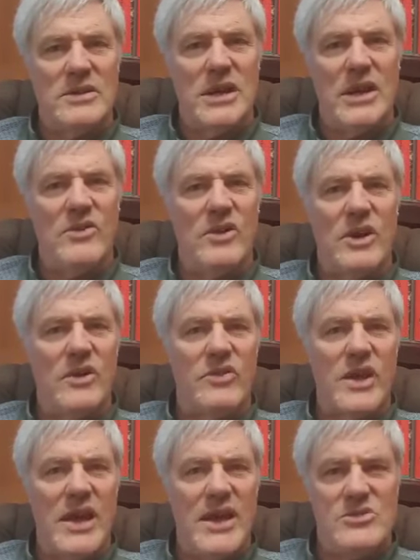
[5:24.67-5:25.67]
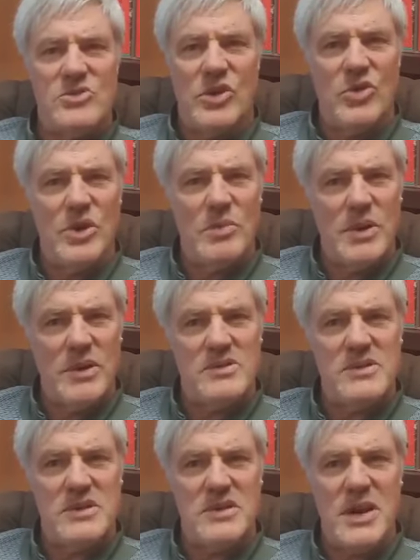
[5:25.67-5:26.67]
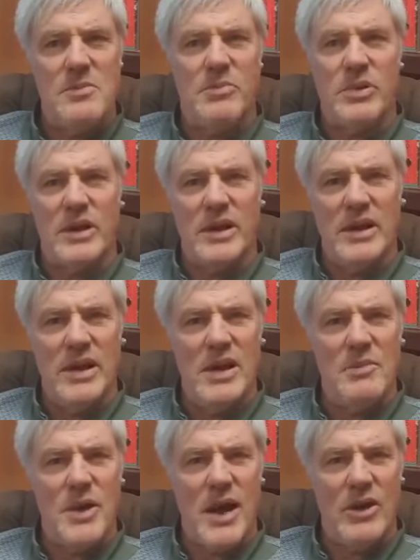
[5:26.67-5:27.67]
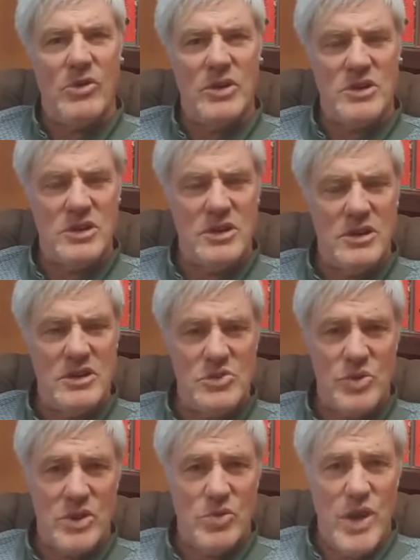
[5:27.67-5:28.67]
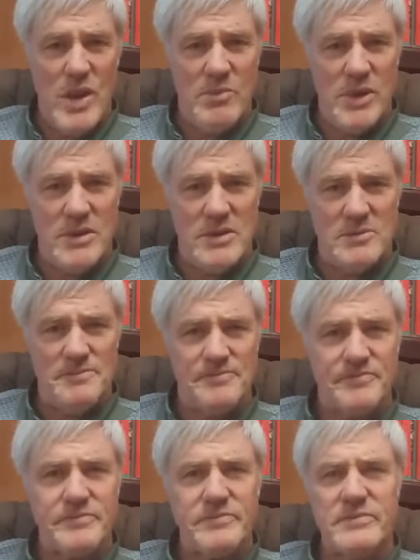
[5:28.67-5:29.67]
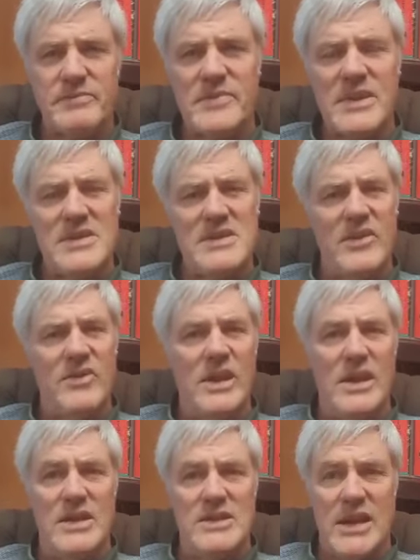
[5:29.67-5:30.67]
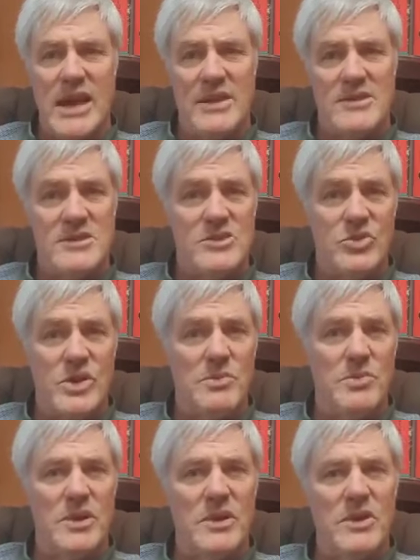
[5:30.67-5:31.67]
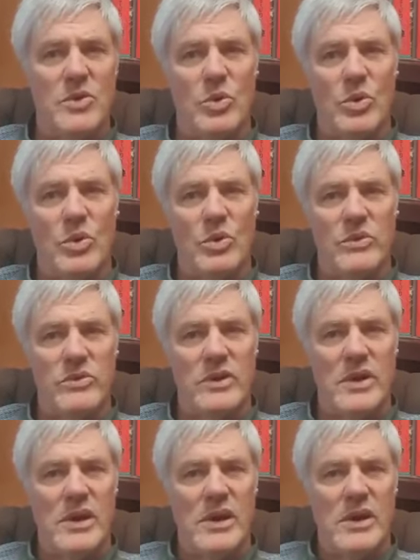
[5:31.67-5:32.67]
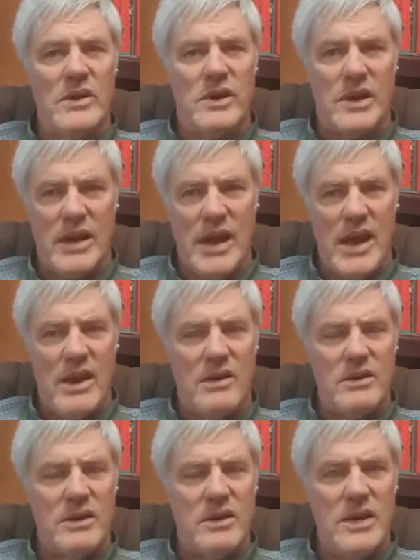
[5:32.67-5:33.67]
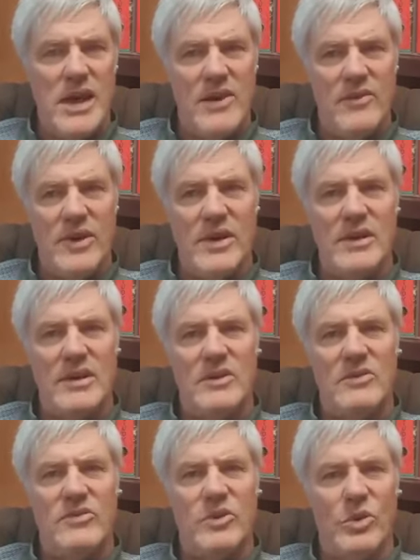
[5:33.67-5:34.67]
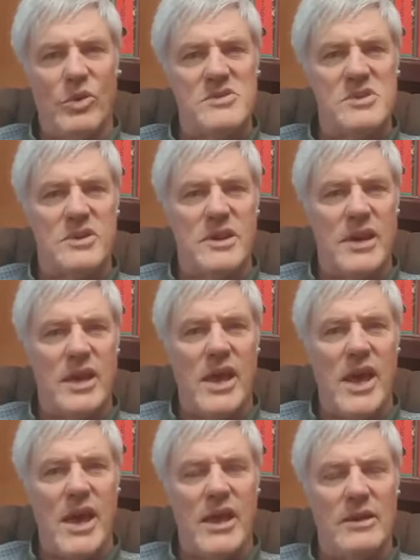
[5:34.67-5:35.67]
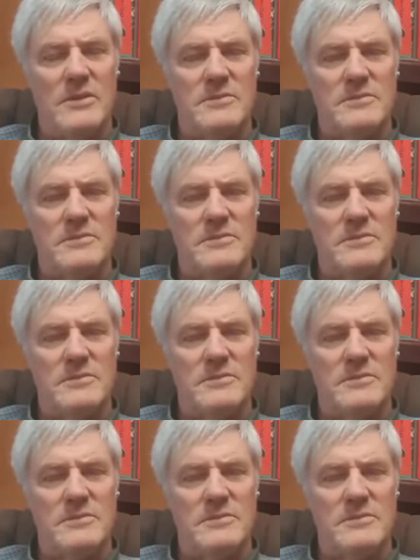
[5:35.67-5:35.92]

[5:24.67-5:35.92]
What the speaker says: Even after Ezra rebuilds the temple and Nehemiah returns with a remnant 7 years later to rebuild the walls, the cloud never falls on it again.